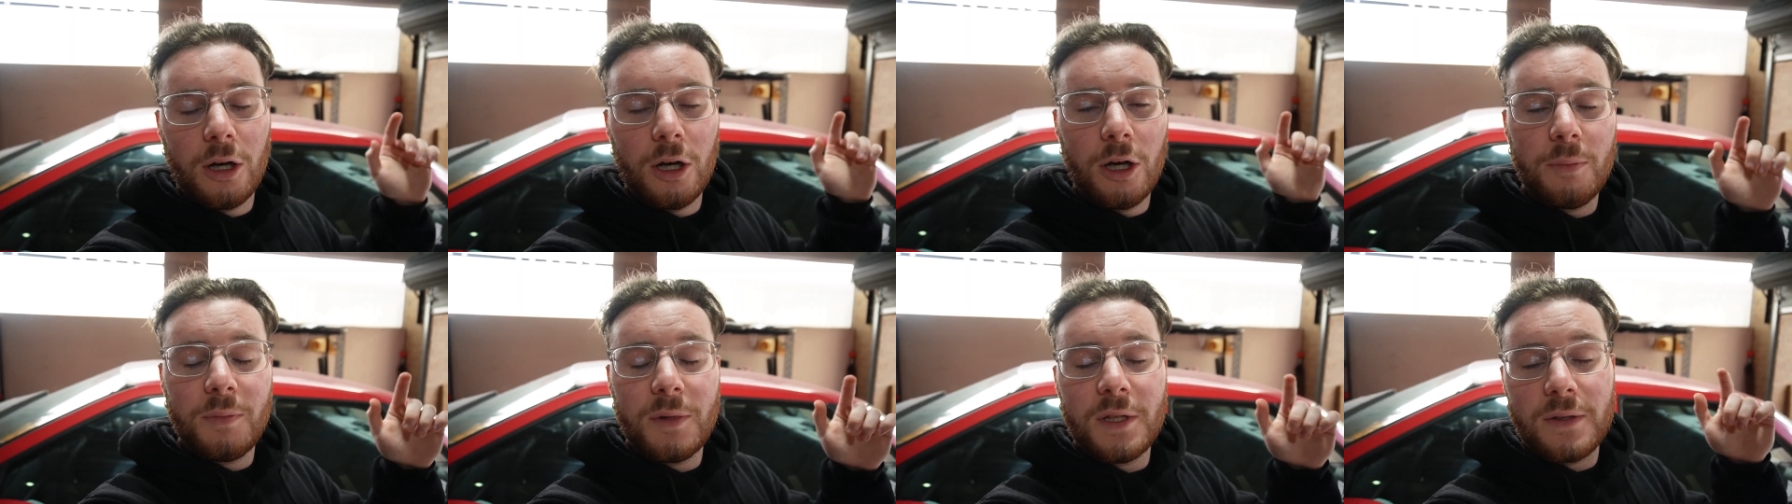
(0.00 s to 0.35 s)
I
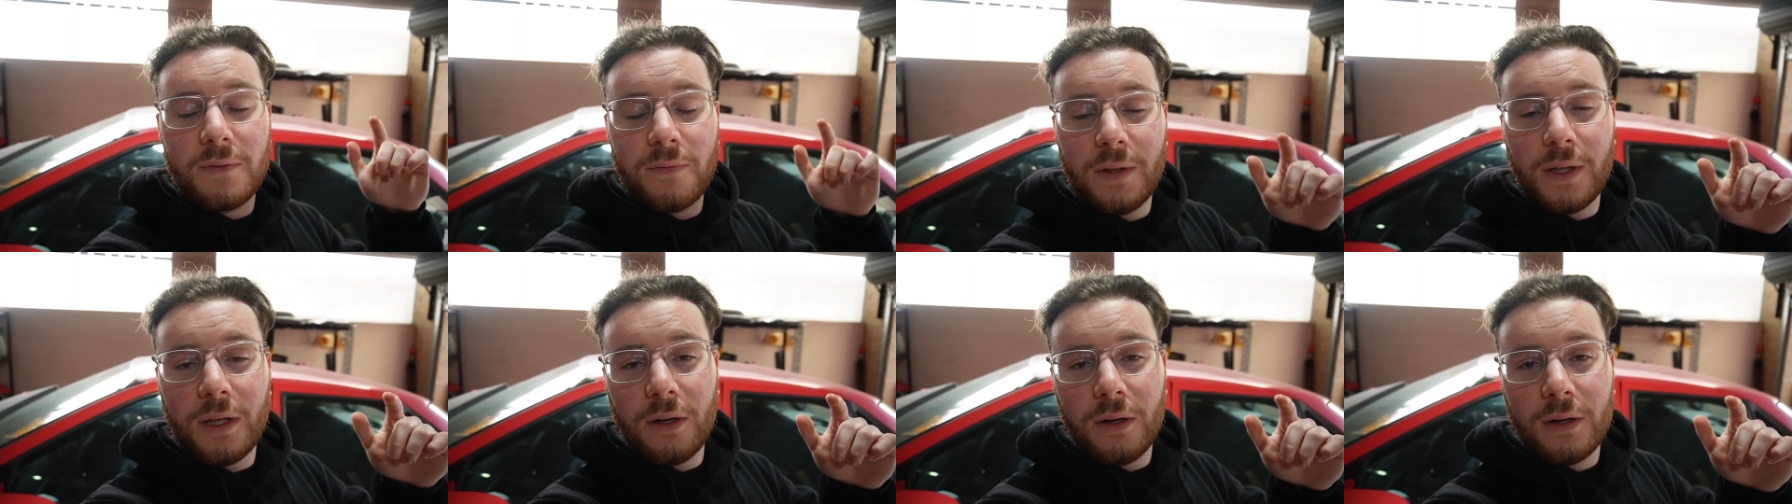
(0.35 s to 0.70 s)
hope this
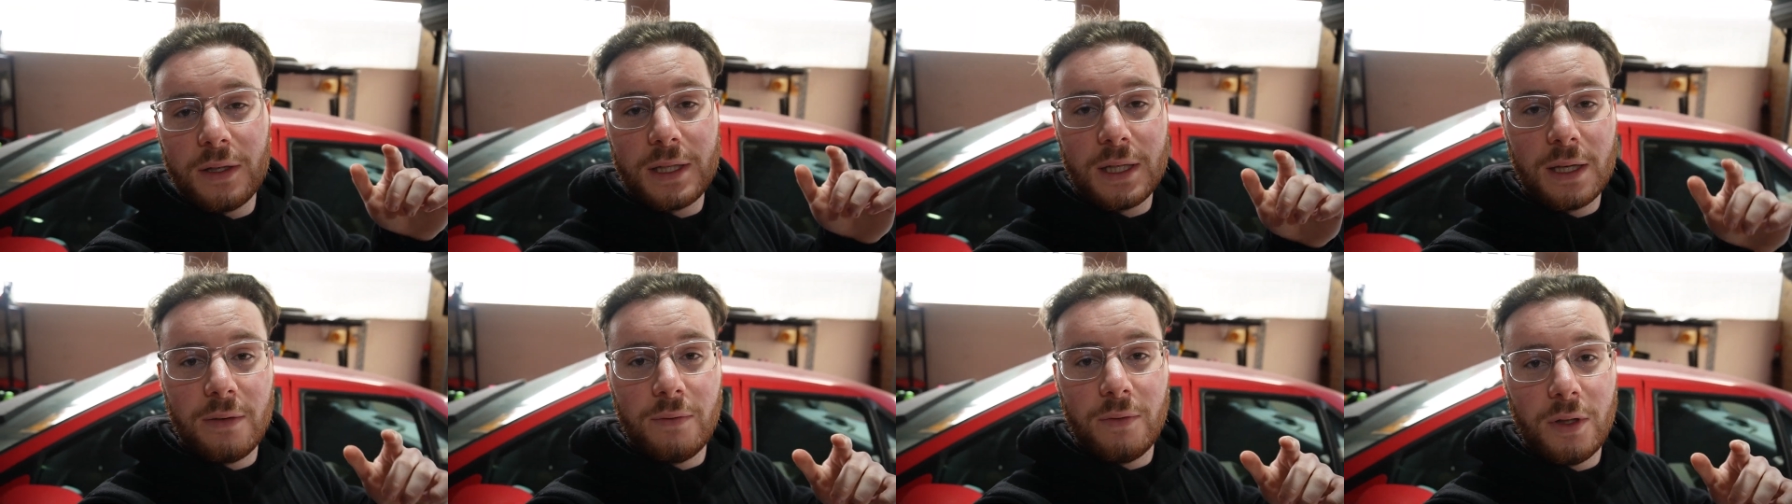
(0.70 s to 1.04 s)
video has
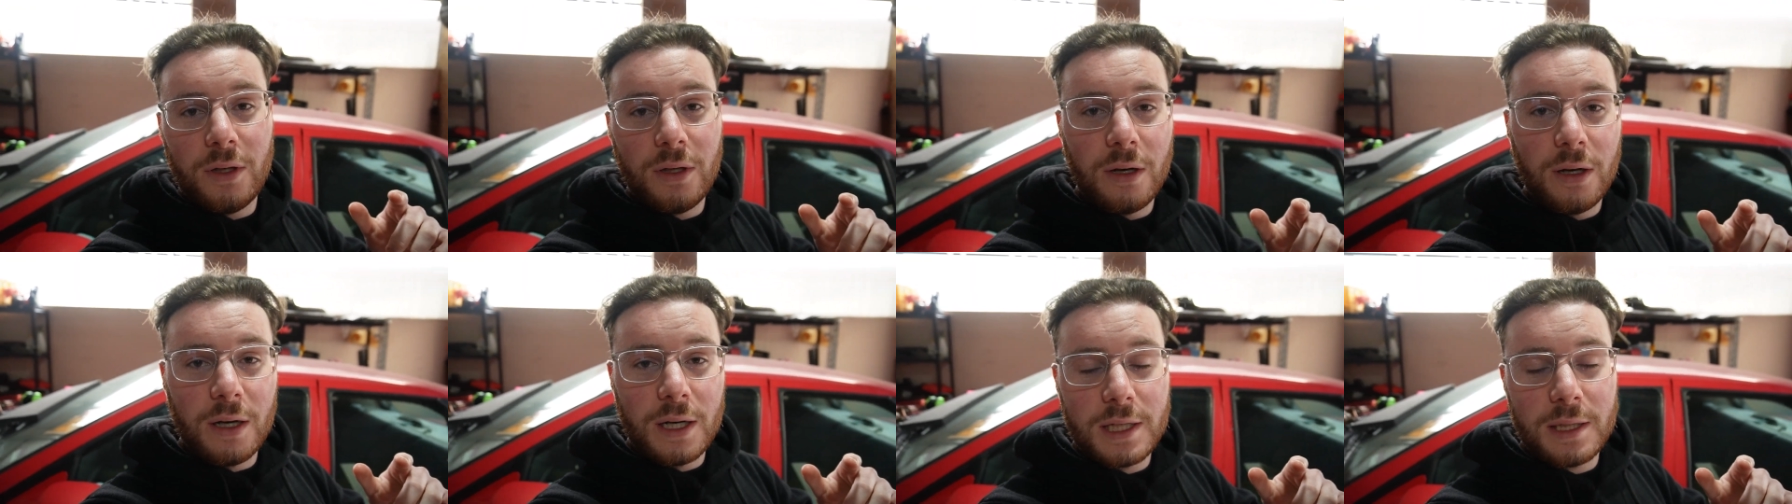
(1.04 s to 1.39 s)
given you
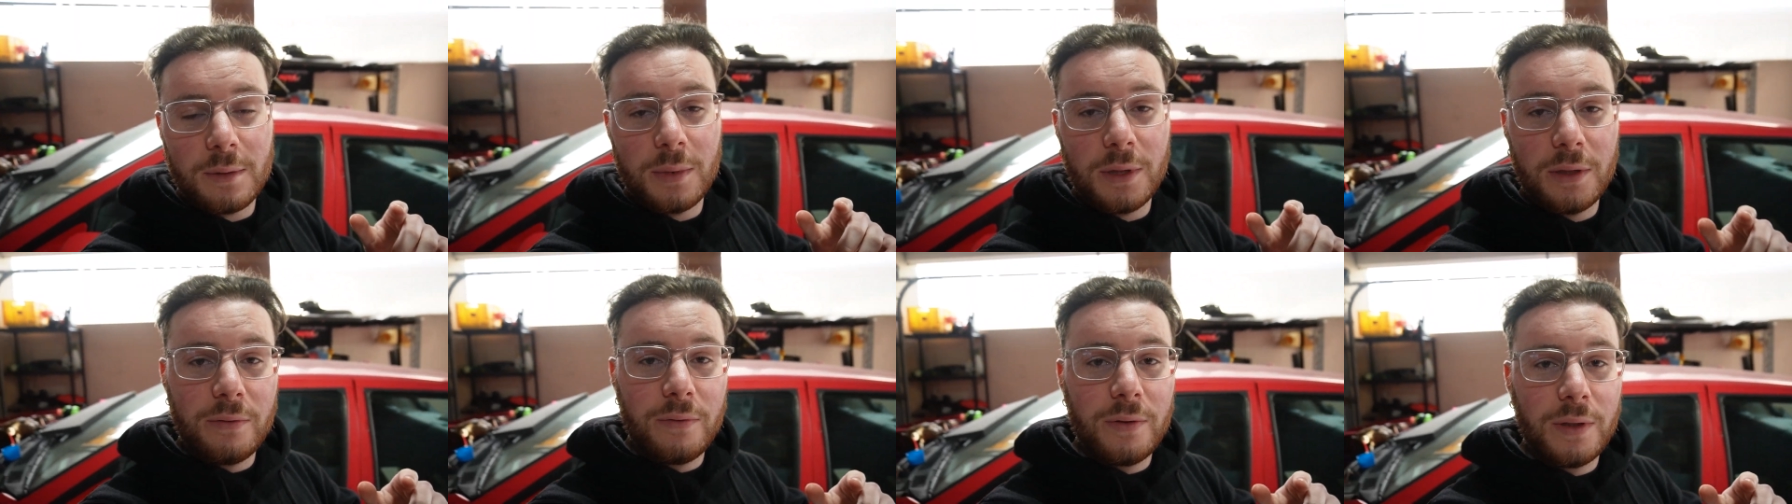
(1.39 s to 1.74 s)
guys a
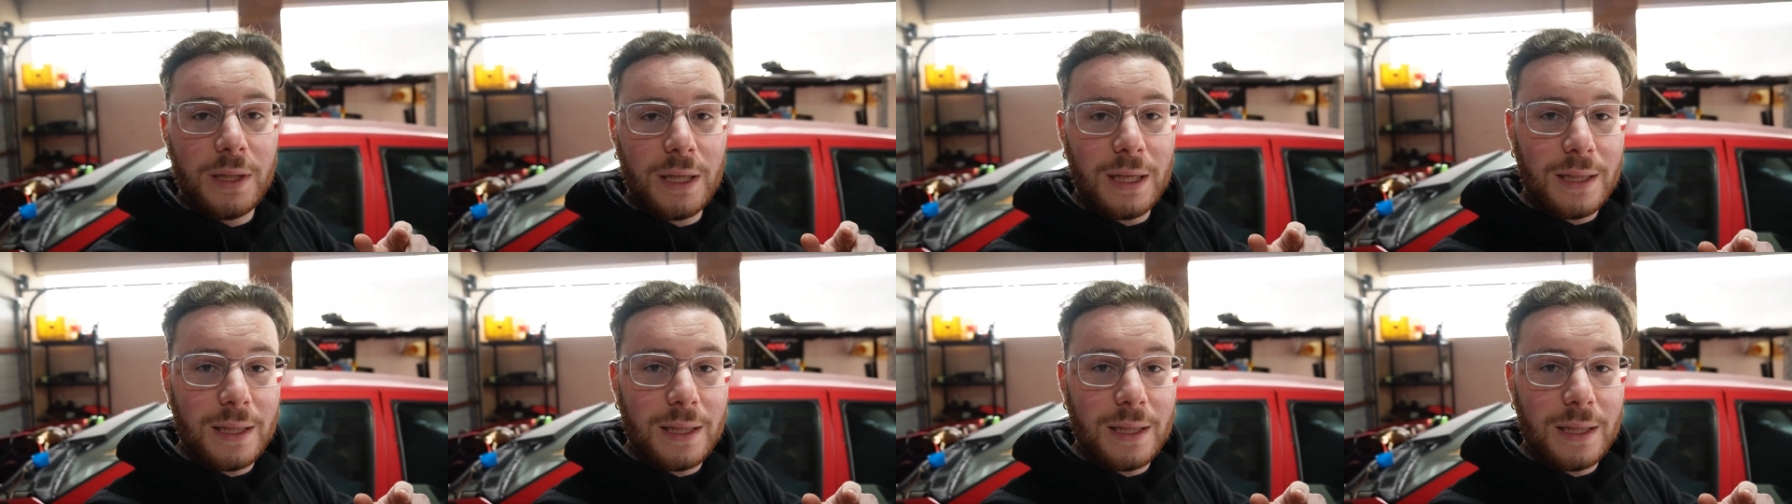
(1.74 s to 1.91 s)
bit of an